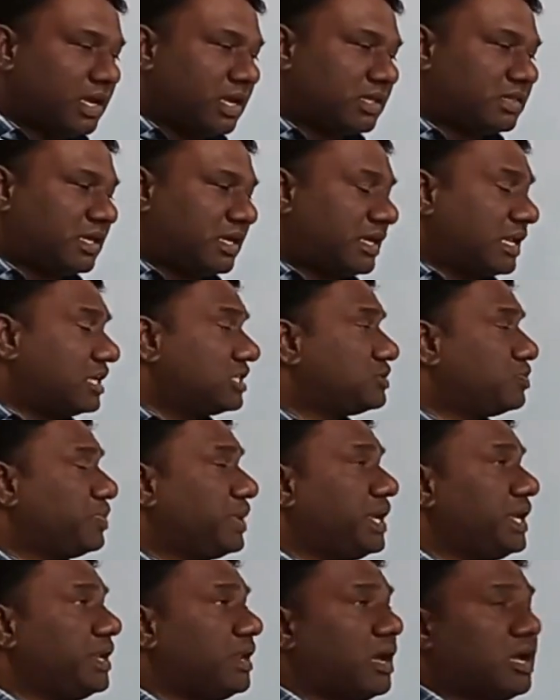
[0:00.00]
that has
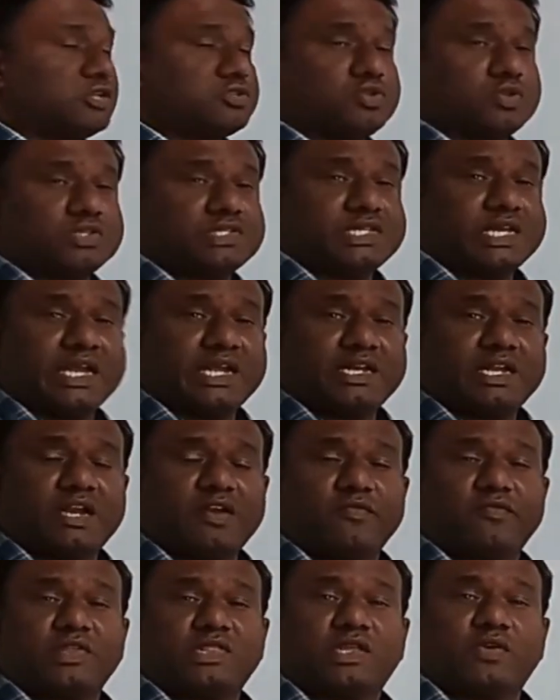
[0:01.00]
been associated
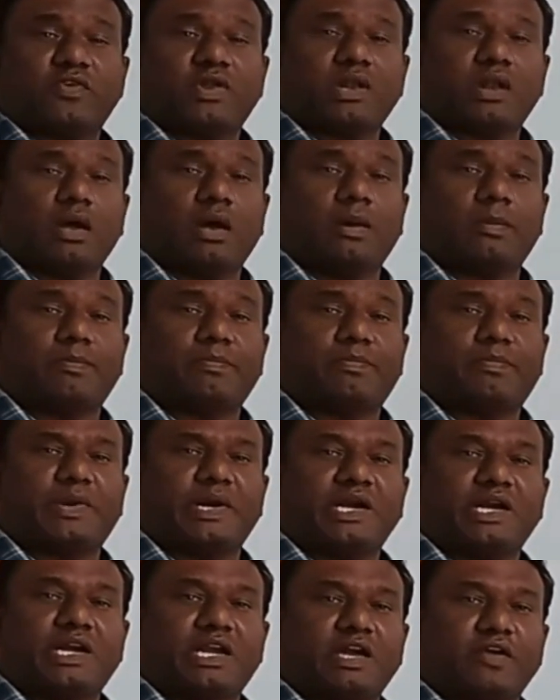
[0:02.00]
with our
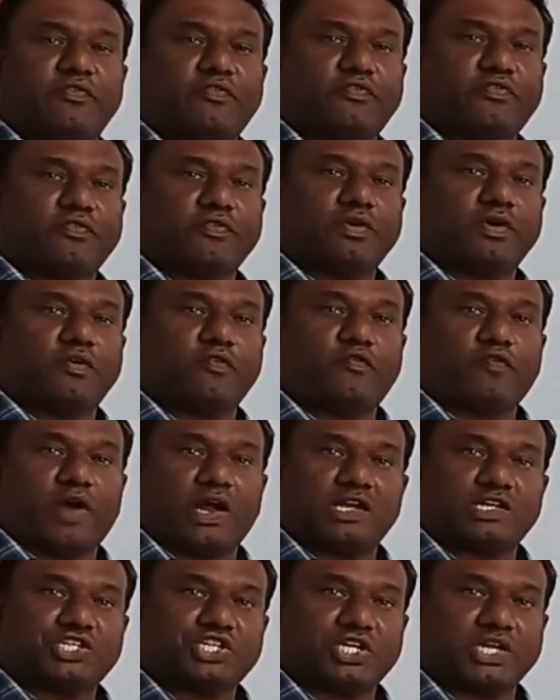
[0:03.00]
printf
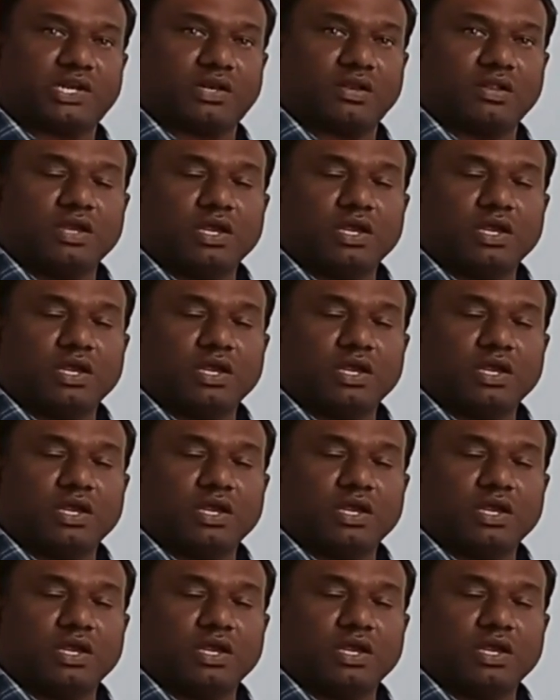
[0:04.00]
function.